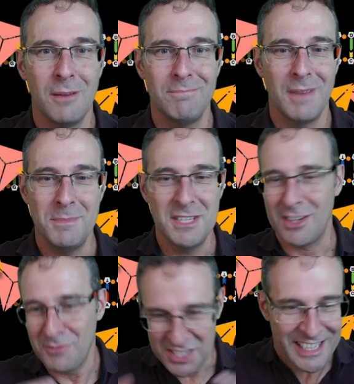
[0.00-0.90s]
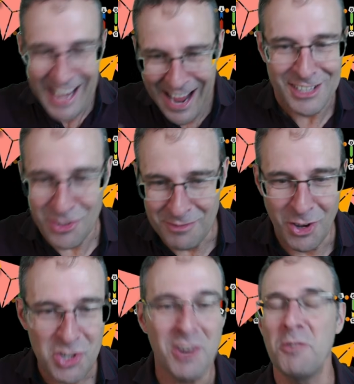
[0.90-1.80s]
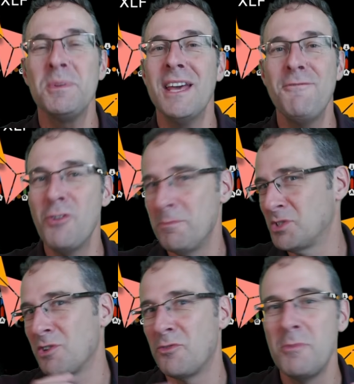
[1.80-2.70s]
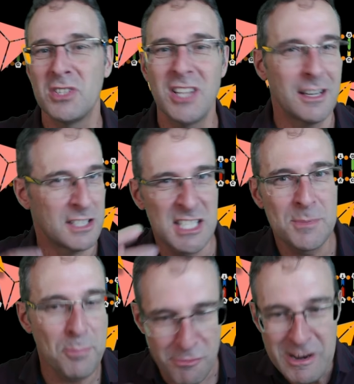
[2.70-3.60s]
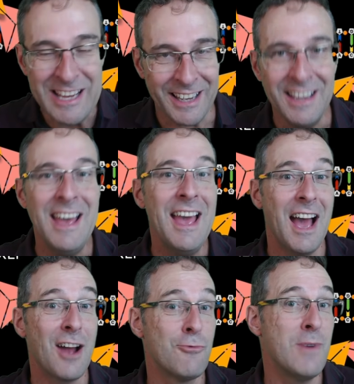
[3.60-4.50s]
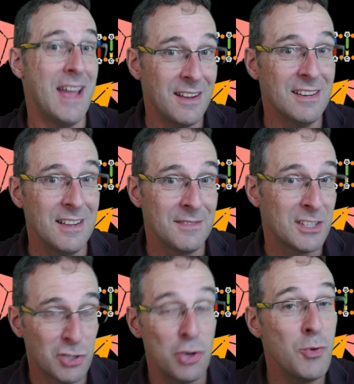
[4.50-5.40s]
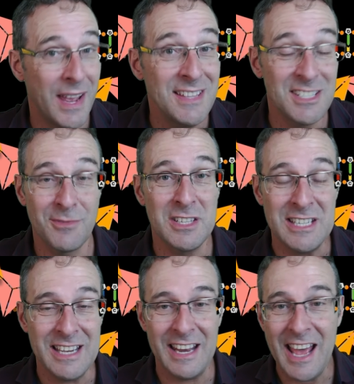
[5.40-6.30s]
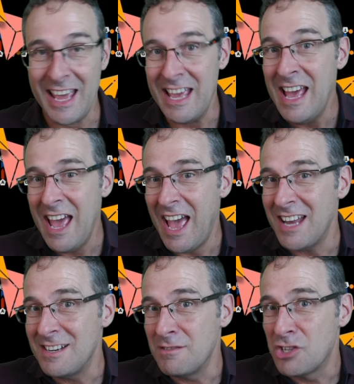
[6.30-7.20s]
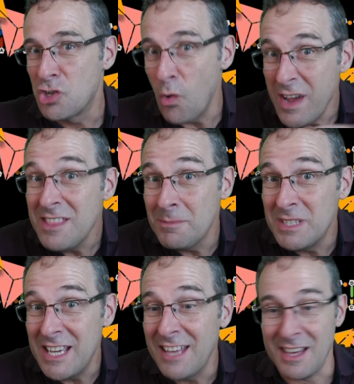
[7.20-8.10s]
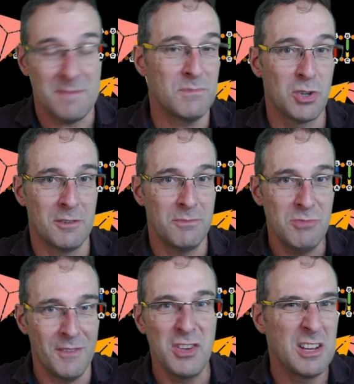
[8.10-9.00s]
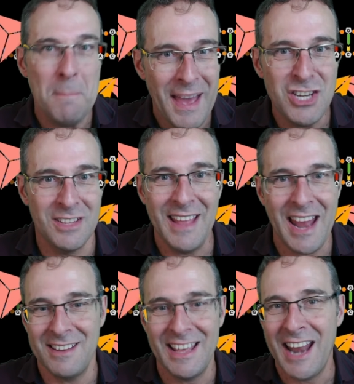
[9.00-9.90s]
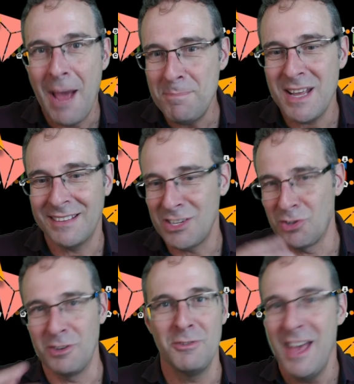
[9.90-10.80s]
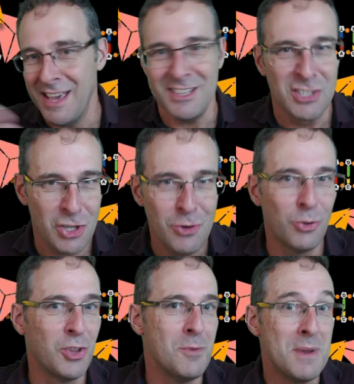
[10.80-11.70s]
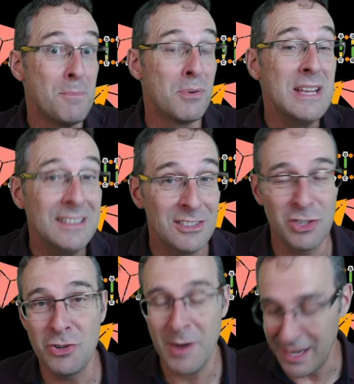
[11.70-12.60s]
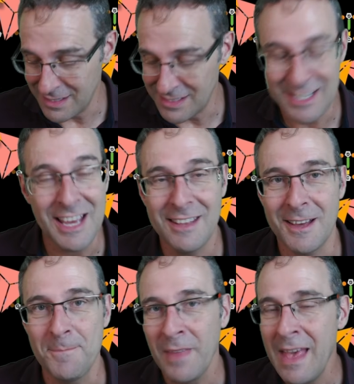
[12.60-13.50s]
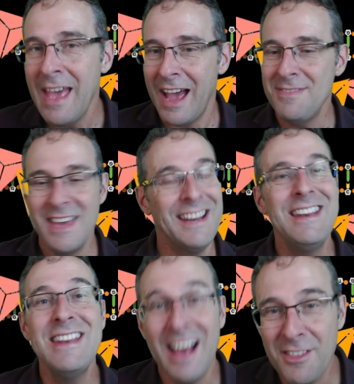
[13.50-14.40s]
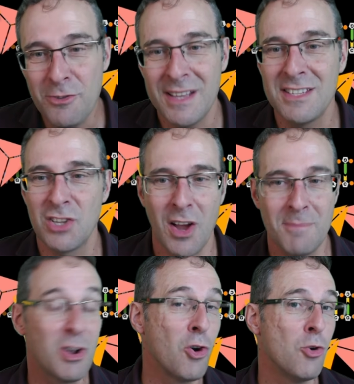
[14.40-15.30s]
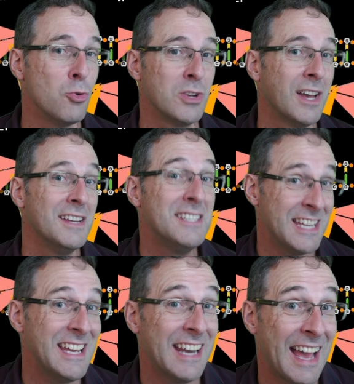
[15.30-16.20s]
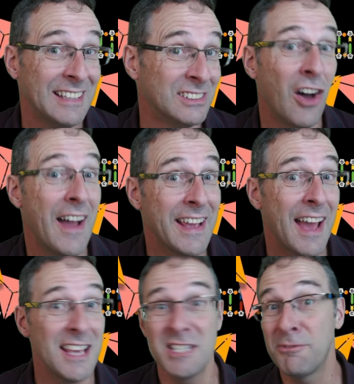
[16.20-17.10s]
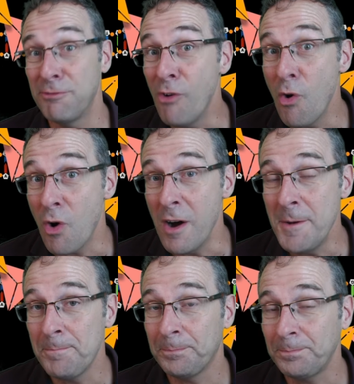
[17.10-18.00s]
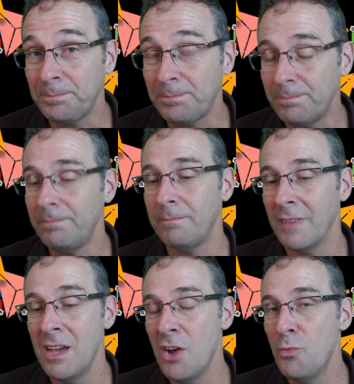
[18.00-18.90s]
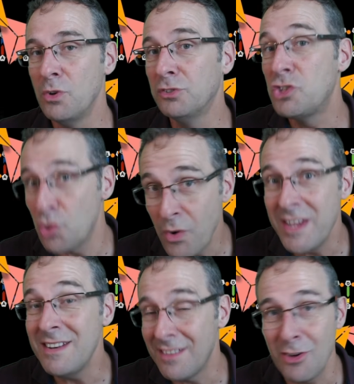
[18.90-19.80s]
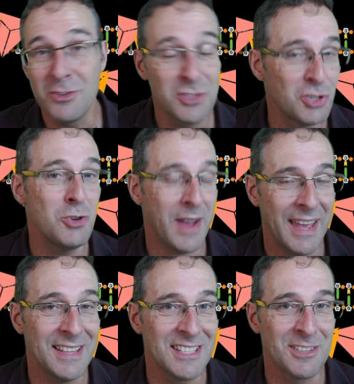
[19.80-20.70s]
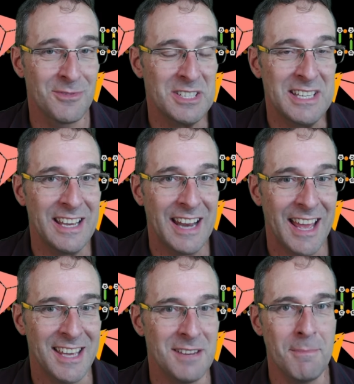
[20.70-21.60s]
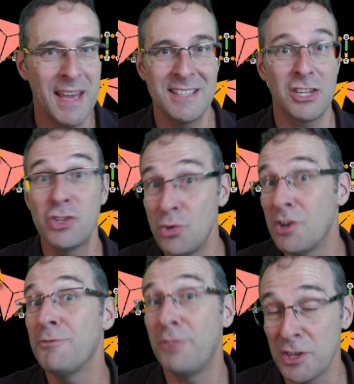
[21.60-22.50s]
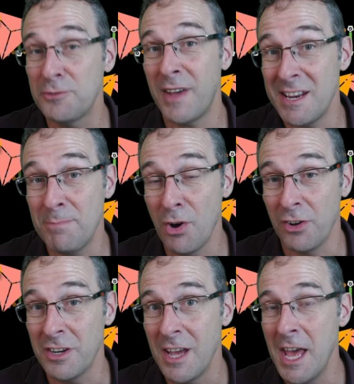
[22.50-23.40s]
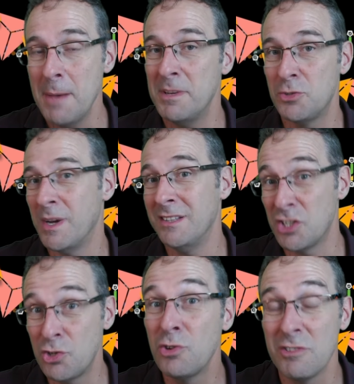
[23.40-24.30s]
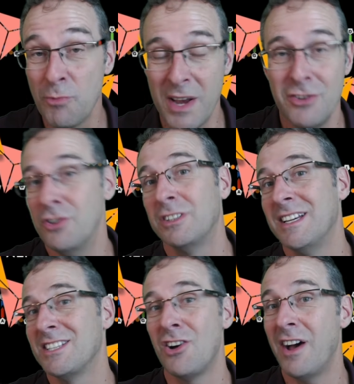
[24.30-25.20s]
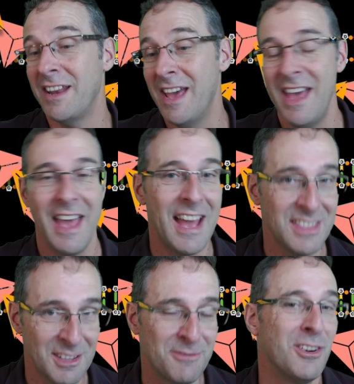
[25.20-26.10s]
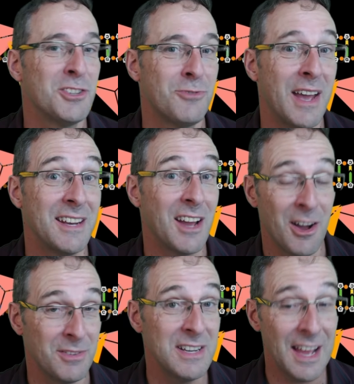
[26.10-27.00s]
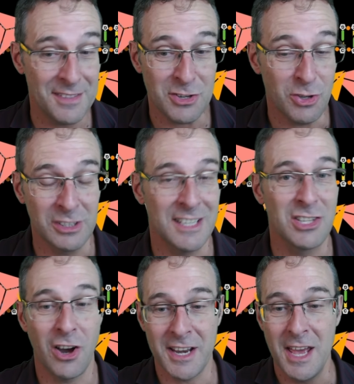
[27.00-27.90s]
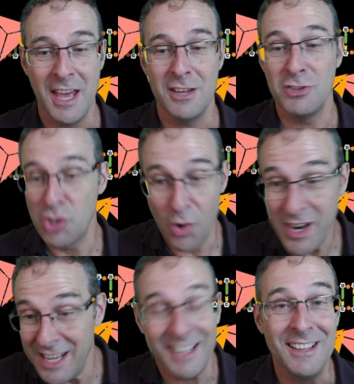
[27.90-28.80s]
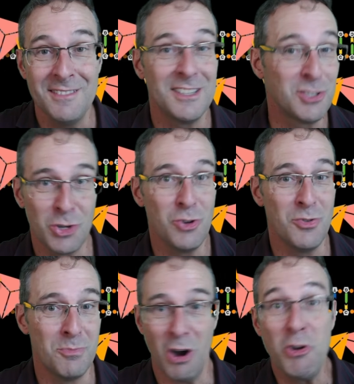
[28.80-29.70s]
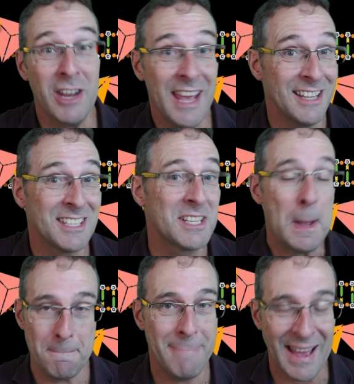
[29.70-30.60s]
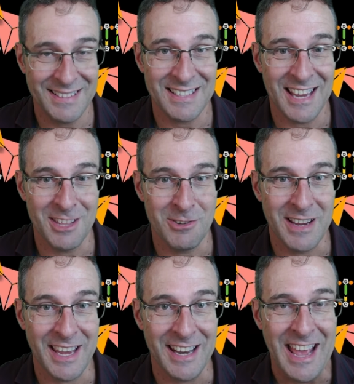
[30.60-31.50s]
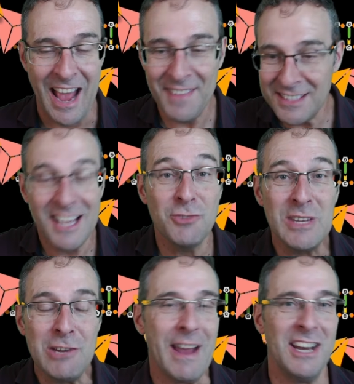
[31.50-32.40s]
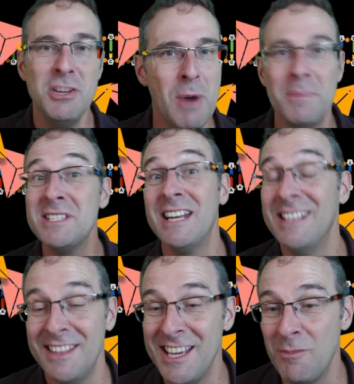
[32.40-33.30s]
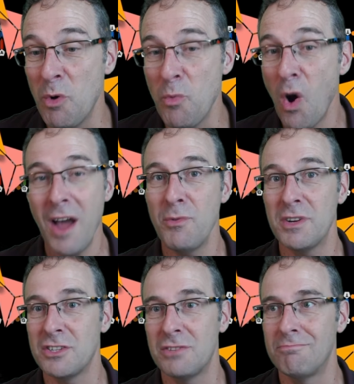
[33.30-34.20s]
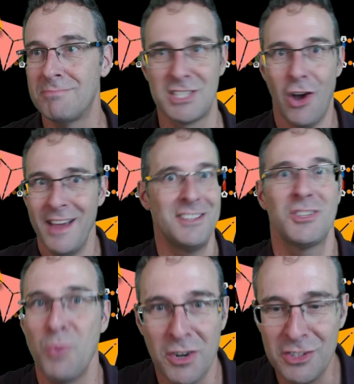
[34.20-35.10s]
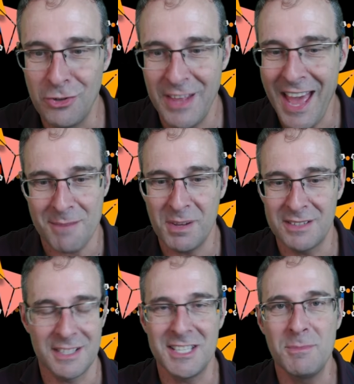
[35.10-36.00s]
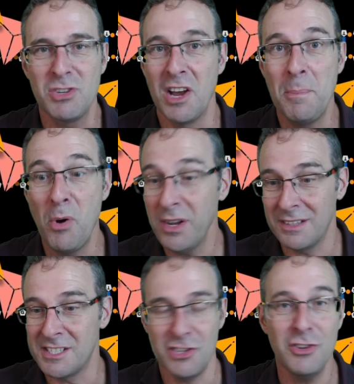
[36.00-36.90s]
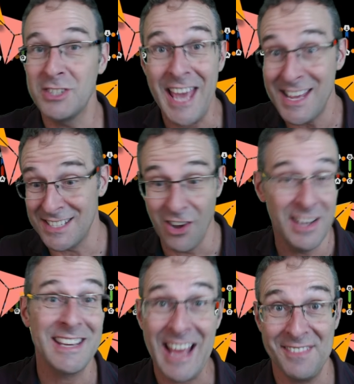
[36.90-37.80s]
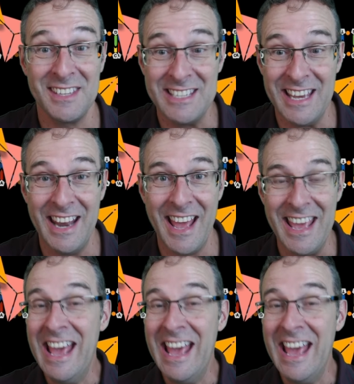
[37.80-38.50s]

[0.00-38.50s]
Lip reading: I mean, this is obviously a cartoon version of it, but they form sort of almost like a spring around the two ends of the DNA and join them together. Sort of, you can imagine that happening. They sort of encircle them and bring the two ends together. And then another enzyme called DNA ligase 4 will join those two ends of the DNA. It makes a sugar phosphate bond between the sugar of one nucleotide and the phosphate of another nucleotide, joining the two broken ends back together again. And that sounds really great. And you might be sitting there thinking, well, why would a scientist want to do that? Because it seems kind of pointless. You use Cas9 to cut the DNA,